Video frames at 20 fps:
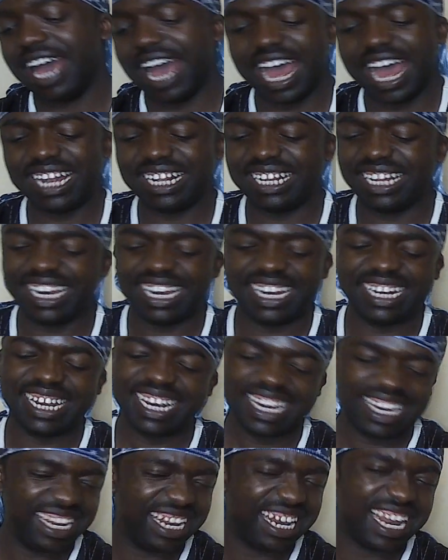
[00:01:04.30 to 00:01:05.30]
I didn't
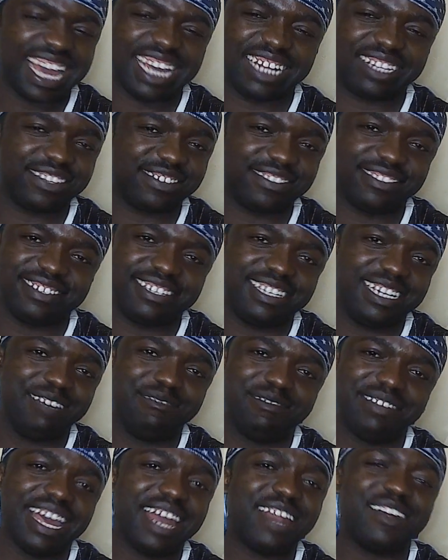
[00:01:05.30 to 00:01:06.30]
really like those
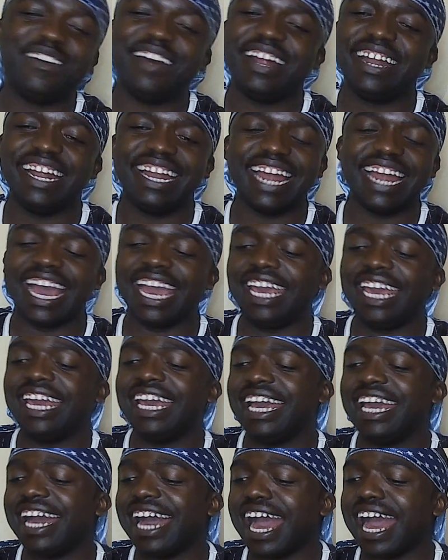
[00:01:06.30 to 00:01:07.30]
chips. I don't wanna lie.
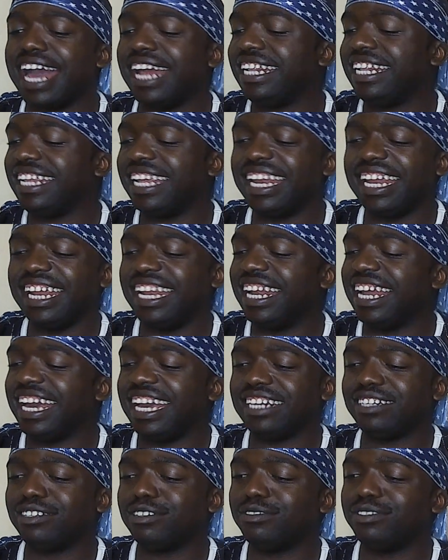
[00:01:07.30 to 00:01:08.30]
I didn't
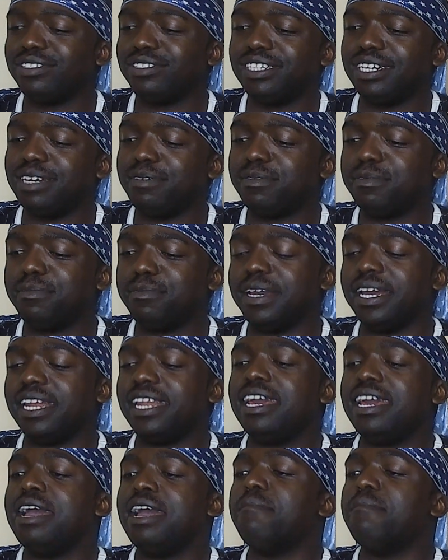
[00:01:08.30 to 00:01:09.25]
like those chips, man.